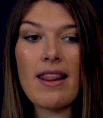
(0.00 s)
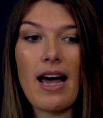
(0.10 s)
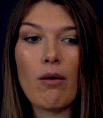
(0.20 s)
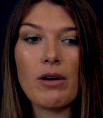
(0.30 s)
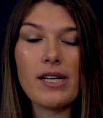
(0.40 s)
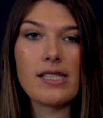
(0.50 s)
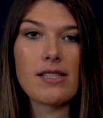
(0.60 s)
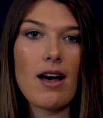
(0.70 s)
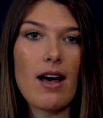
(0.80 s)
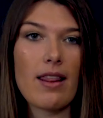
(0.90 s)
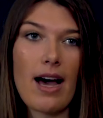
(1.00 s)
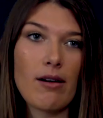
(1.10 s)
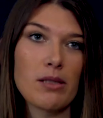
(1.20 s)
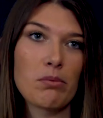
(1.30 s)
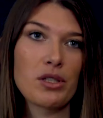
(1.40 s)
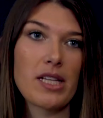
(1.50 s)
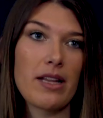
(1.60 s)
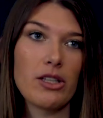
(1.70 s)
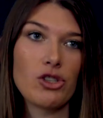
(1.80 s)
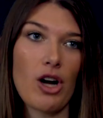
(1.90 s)
that was
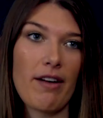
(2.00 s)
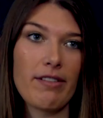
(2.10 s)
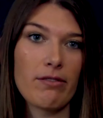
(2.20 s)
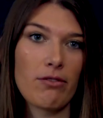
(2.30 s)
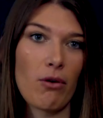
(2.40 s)
1,000% the driving